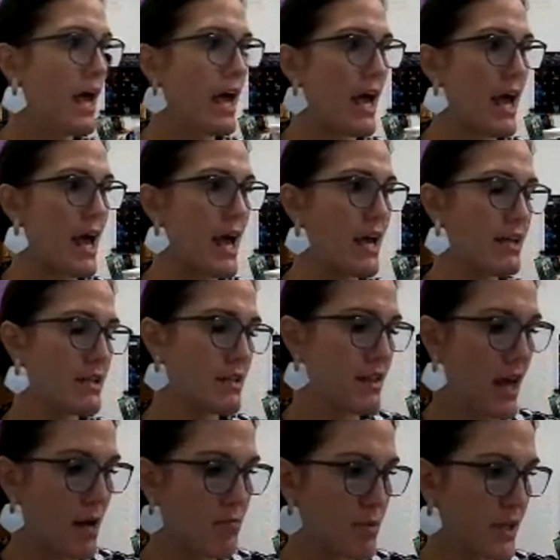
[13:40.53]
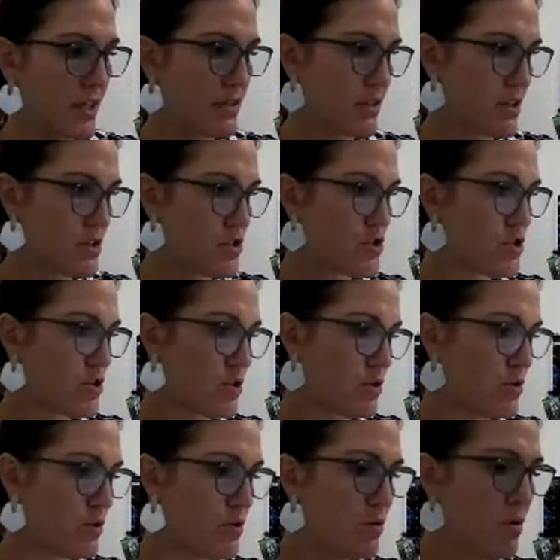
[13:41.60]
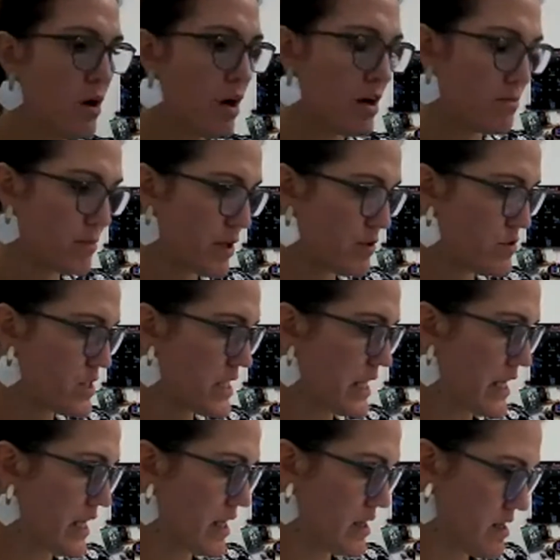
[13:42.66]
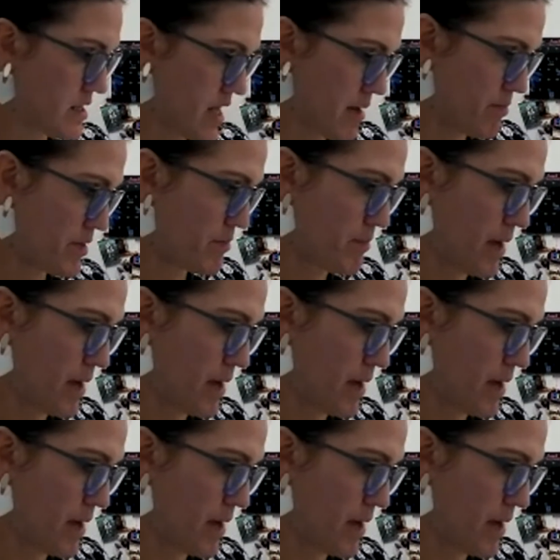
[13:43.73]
And that brings us to our most in-depth